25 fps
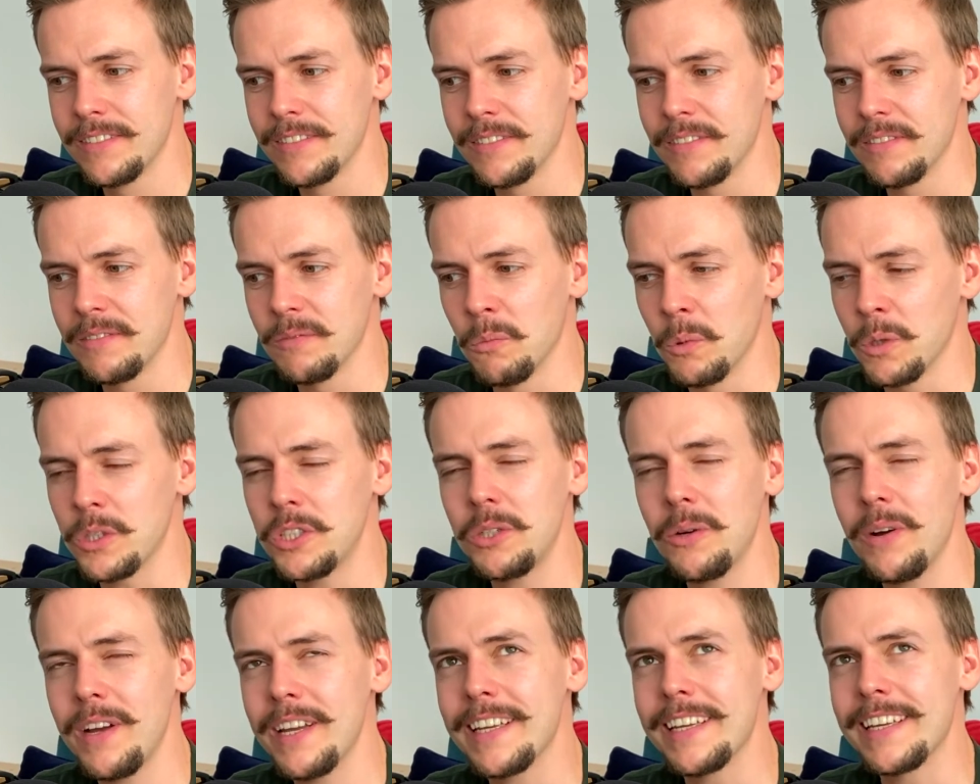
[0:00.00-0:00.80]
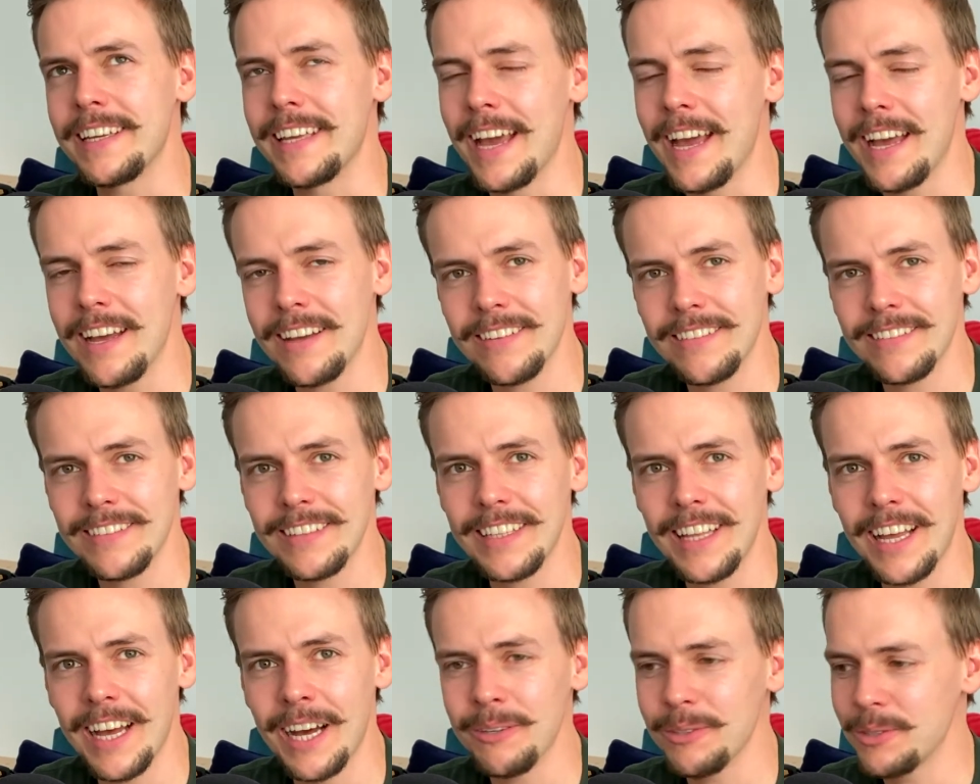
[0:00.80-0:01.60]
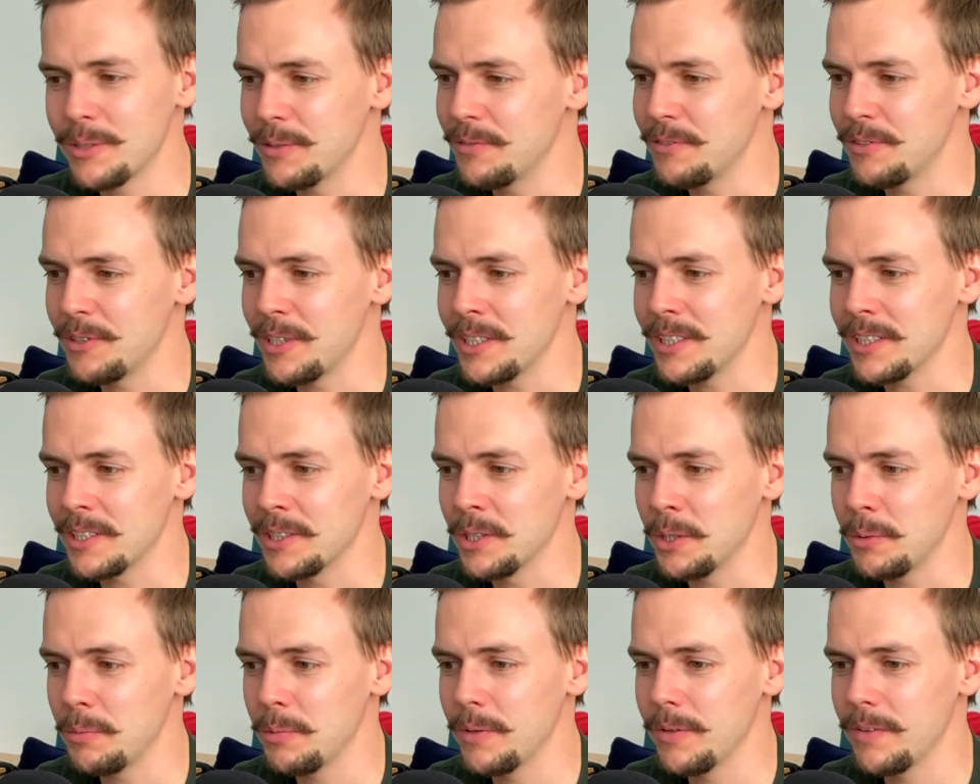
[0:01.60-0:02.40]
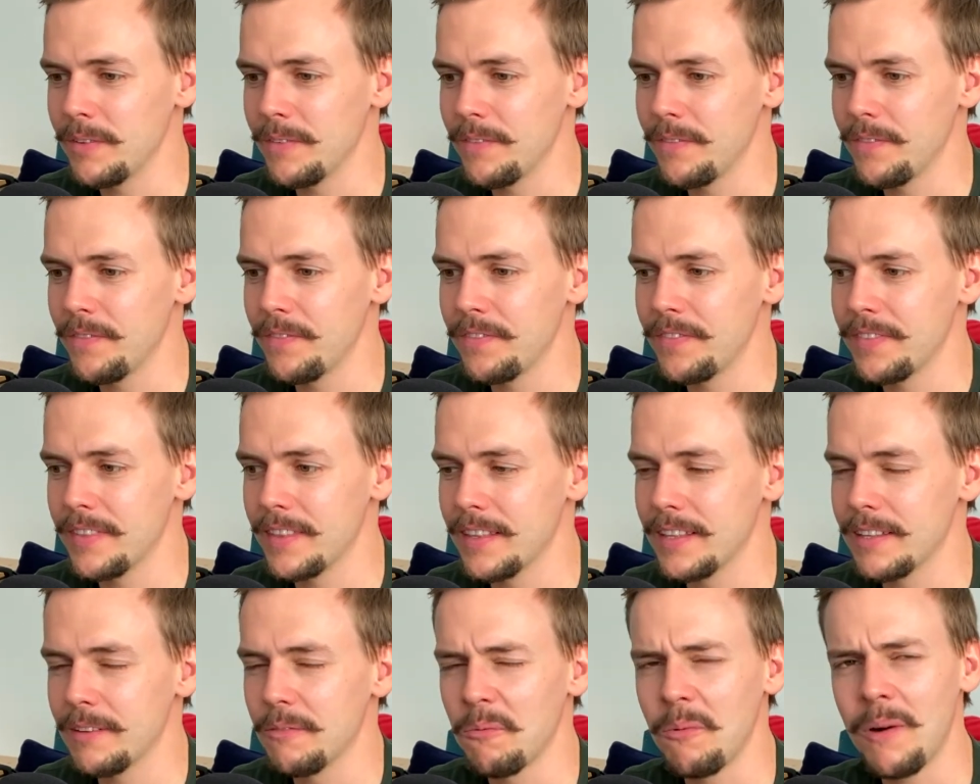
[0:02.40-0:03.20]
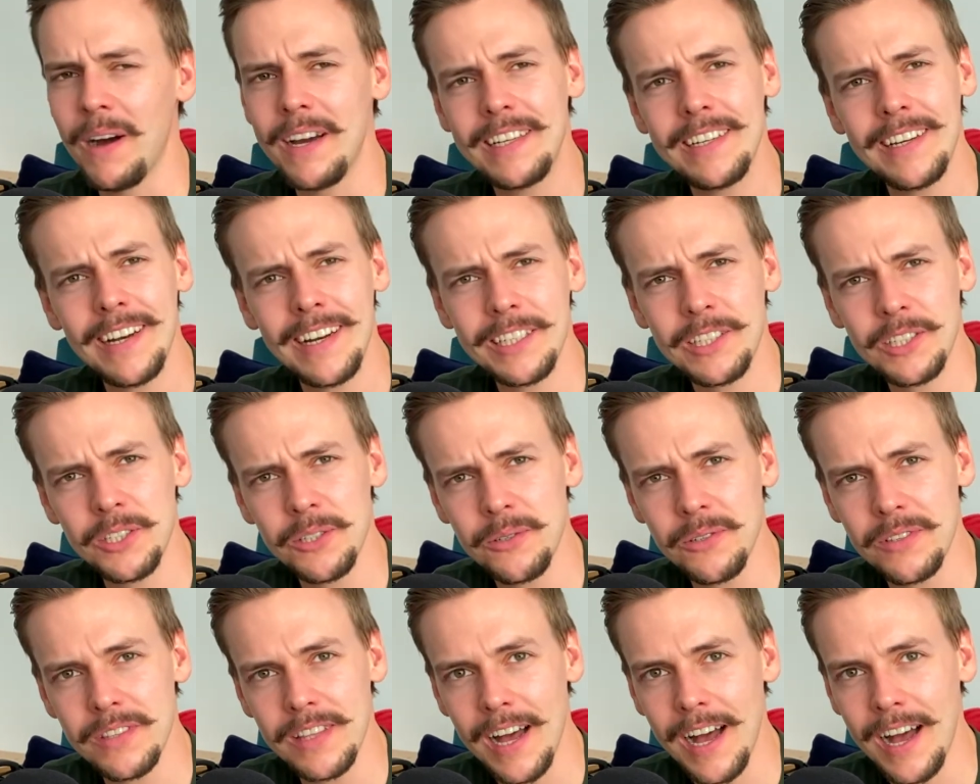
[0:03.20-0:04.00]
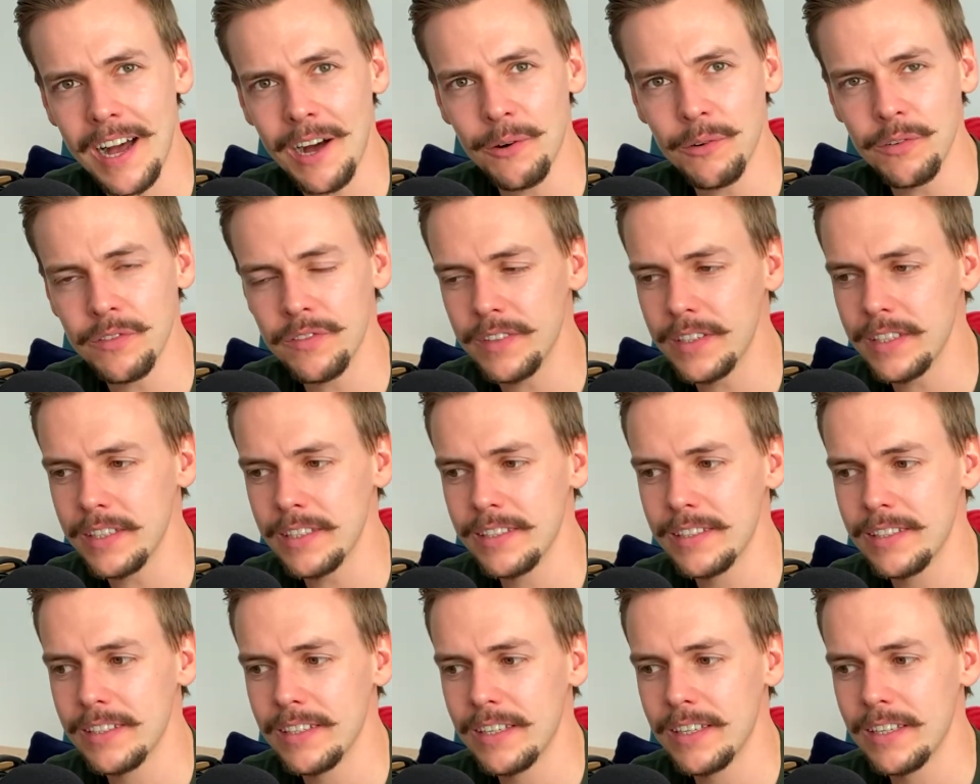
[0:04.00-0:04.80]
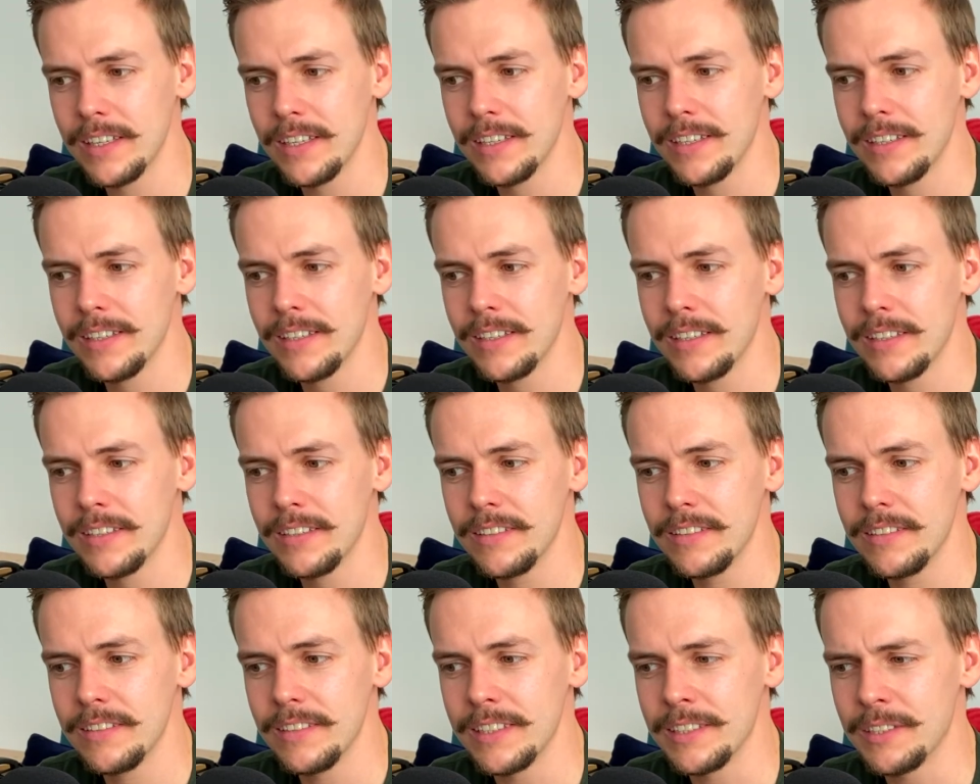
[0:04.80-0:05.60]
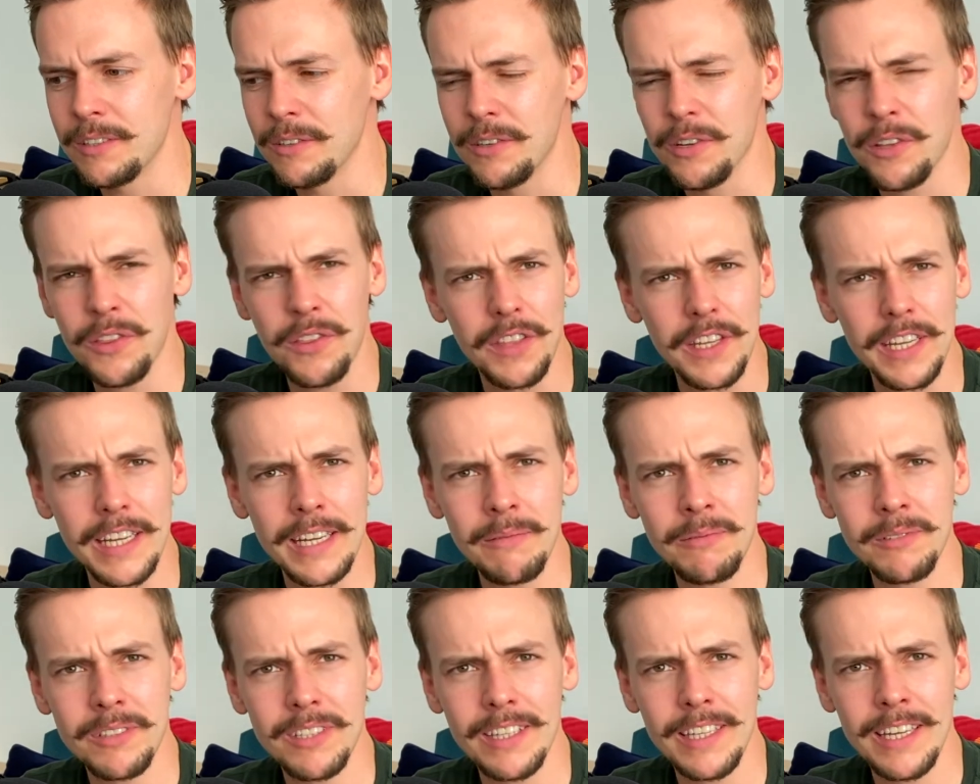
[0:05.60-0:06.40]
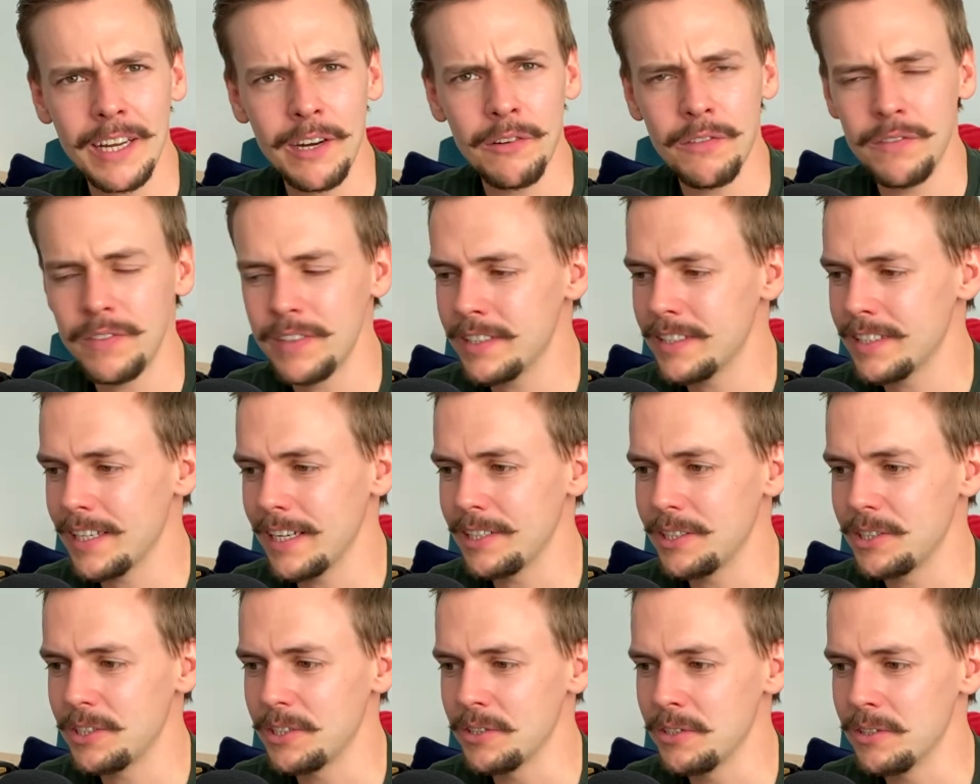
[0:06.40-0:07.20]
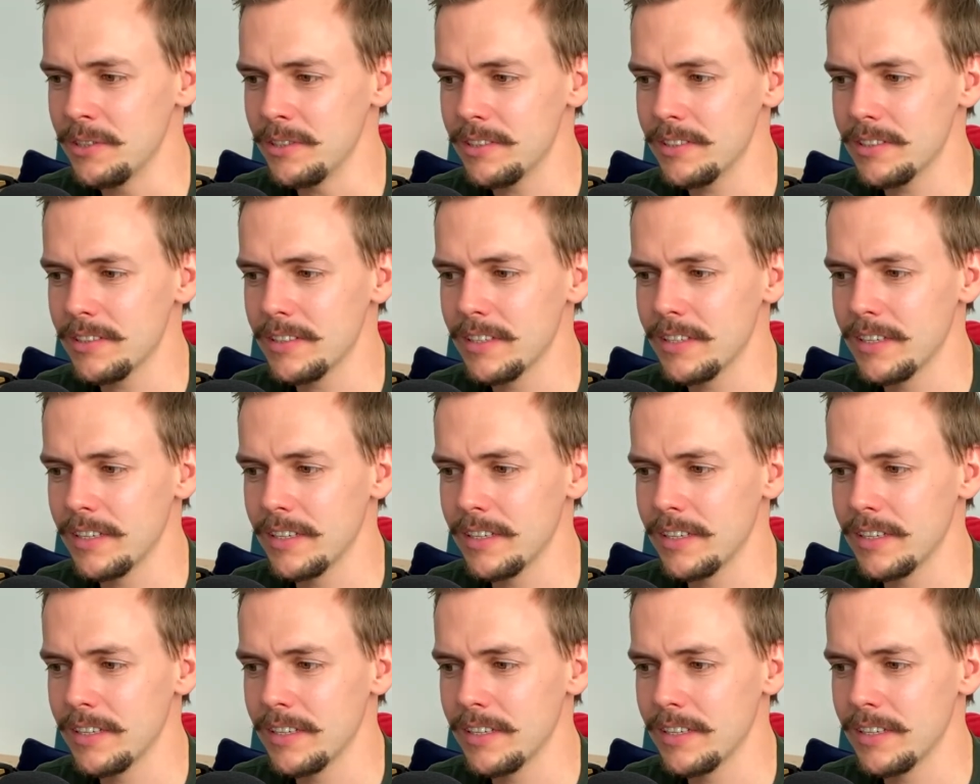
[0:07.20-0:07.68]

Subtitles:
What do I get out of dressing up? Why did I choose that outfit? Is there a theme to the outfits I choose?